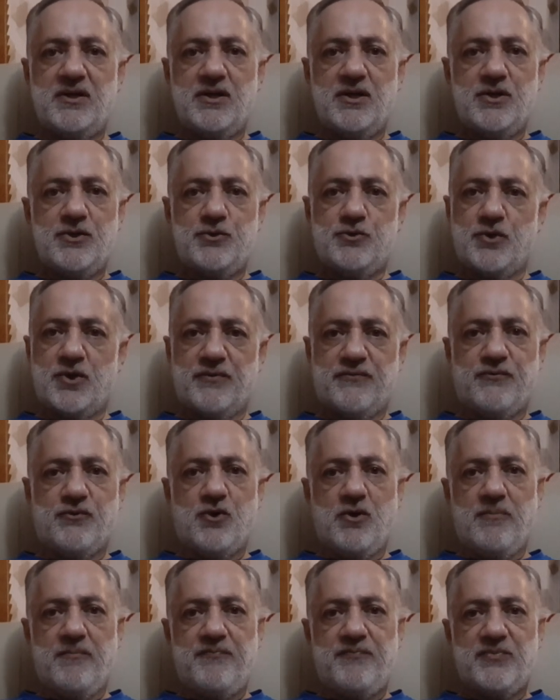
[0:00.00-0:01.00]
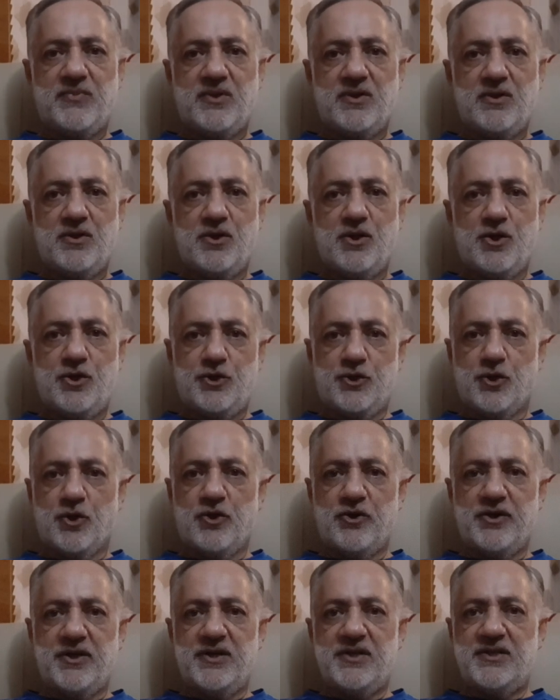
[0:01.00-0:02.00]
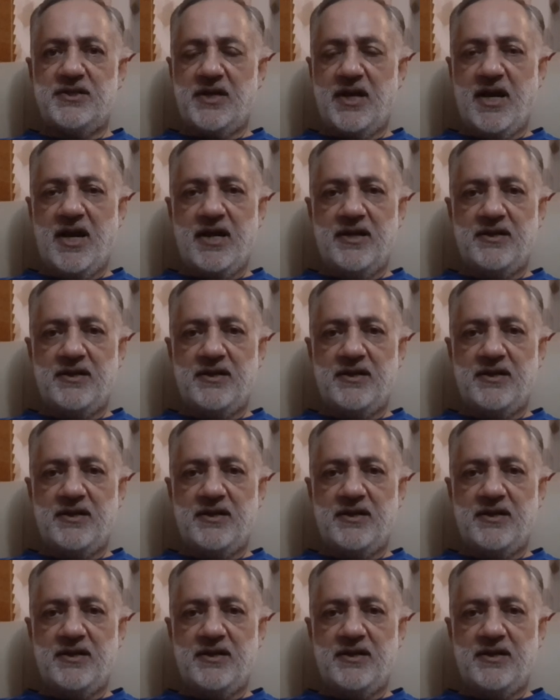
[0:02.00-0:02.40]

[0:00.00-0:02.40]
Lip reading: tolerance, and diplomacy.